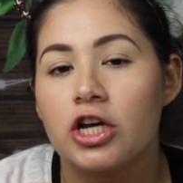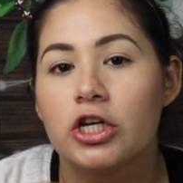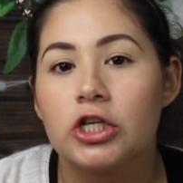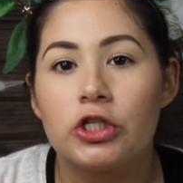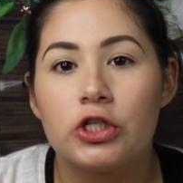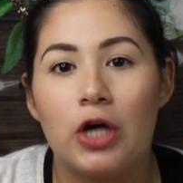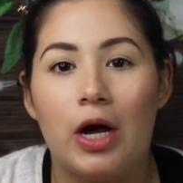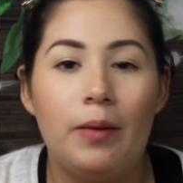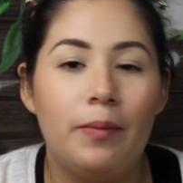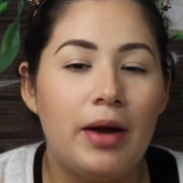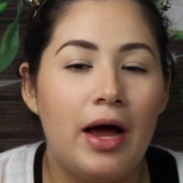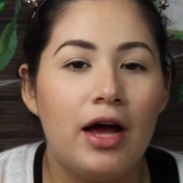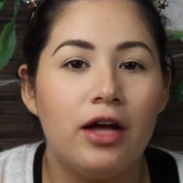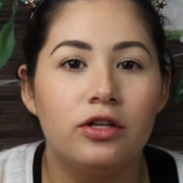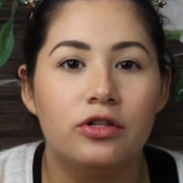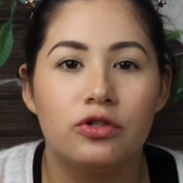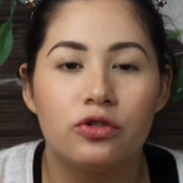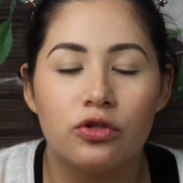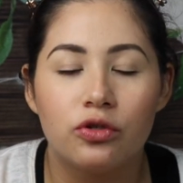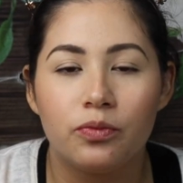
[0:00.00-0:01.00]
So I'm
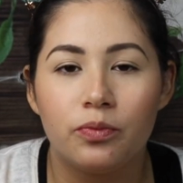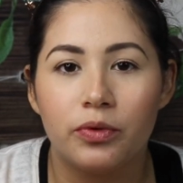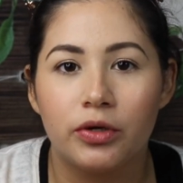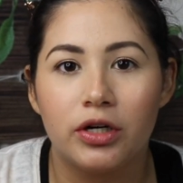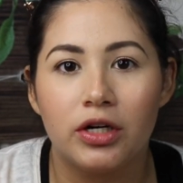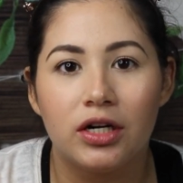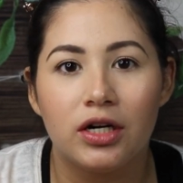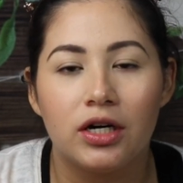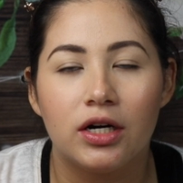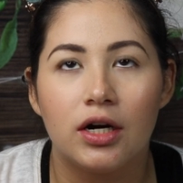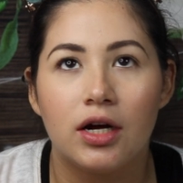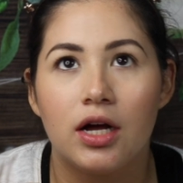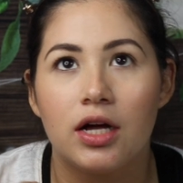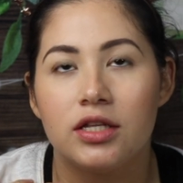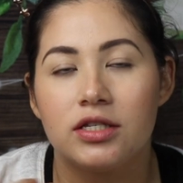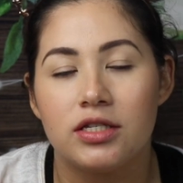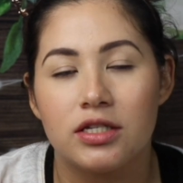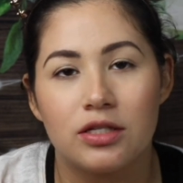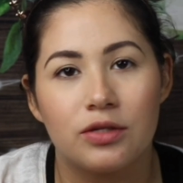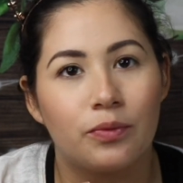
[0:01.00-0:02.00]
not super
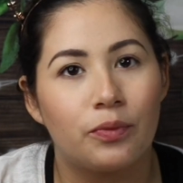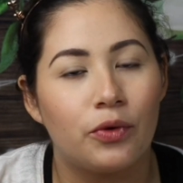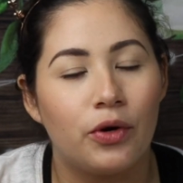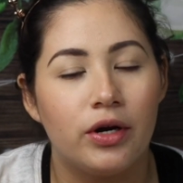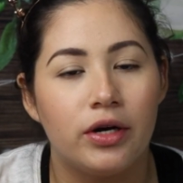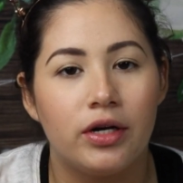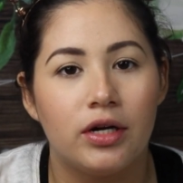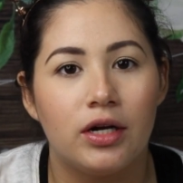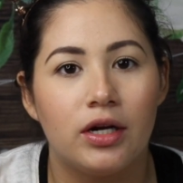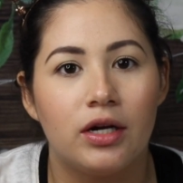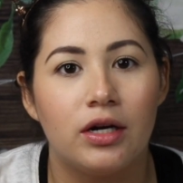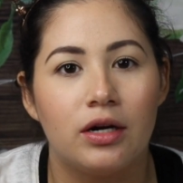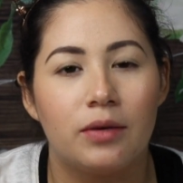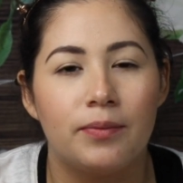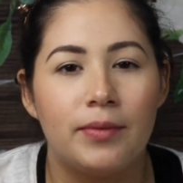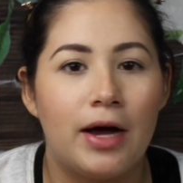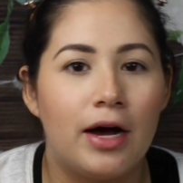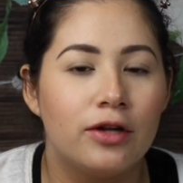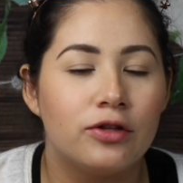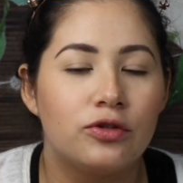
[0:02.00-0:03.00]
disappointed.
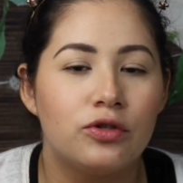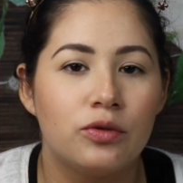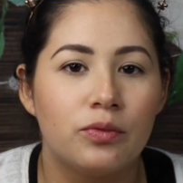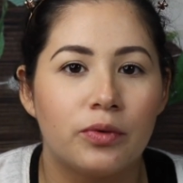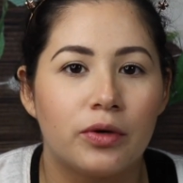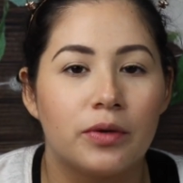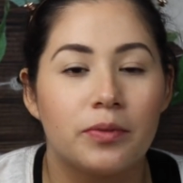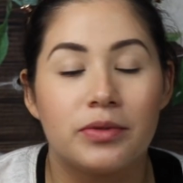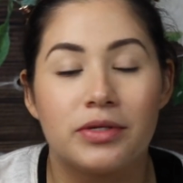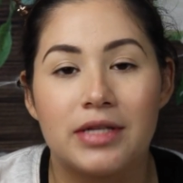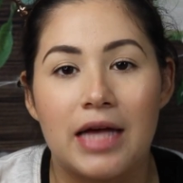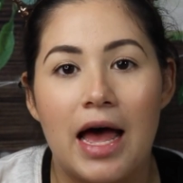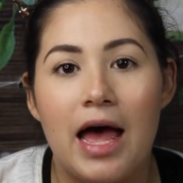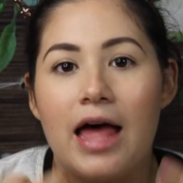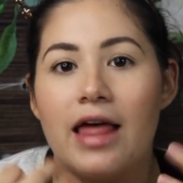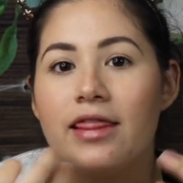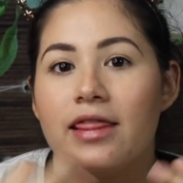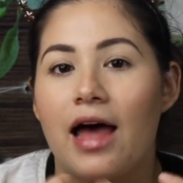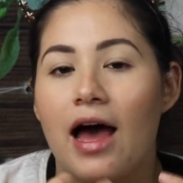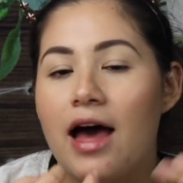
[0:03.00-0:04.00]
I'm not super
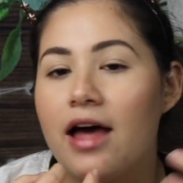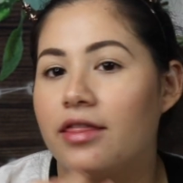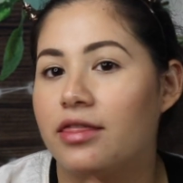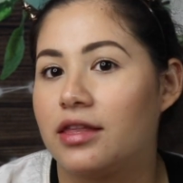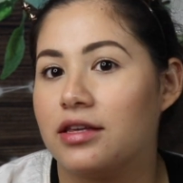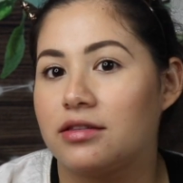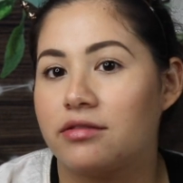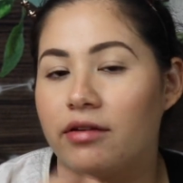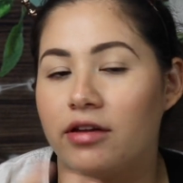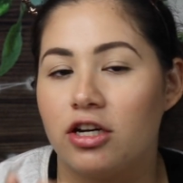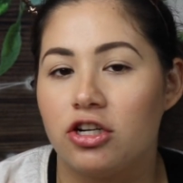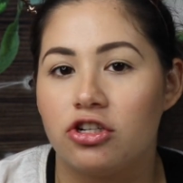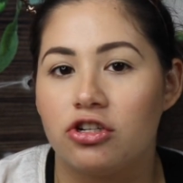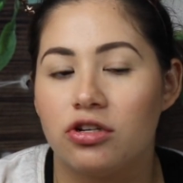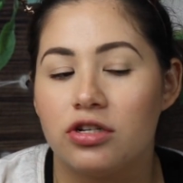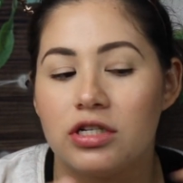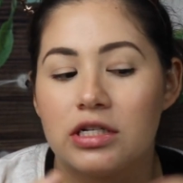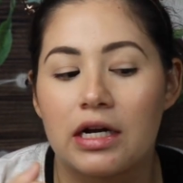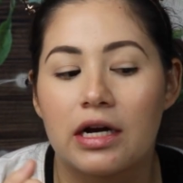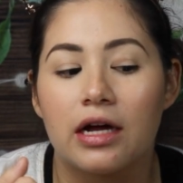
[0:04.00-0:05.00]
upset that this
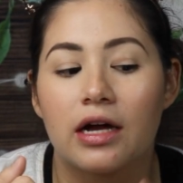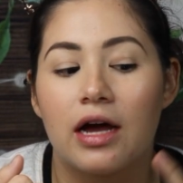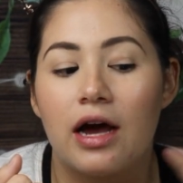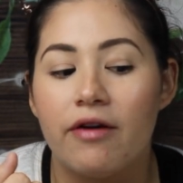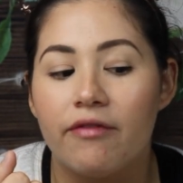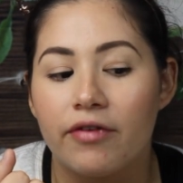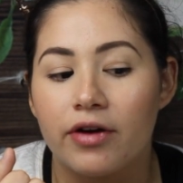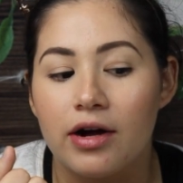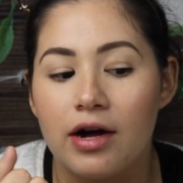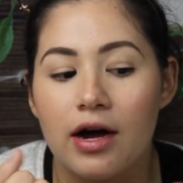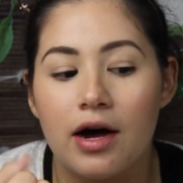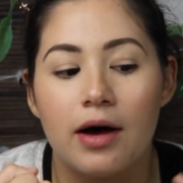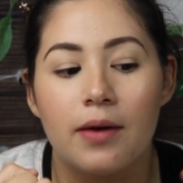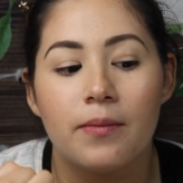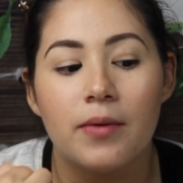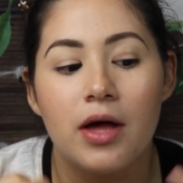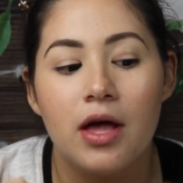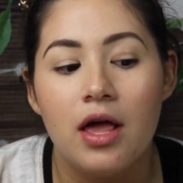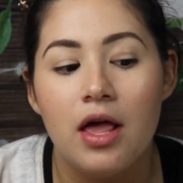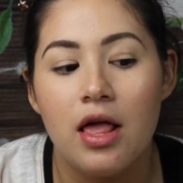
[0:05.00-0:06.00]
foundation didn't cover up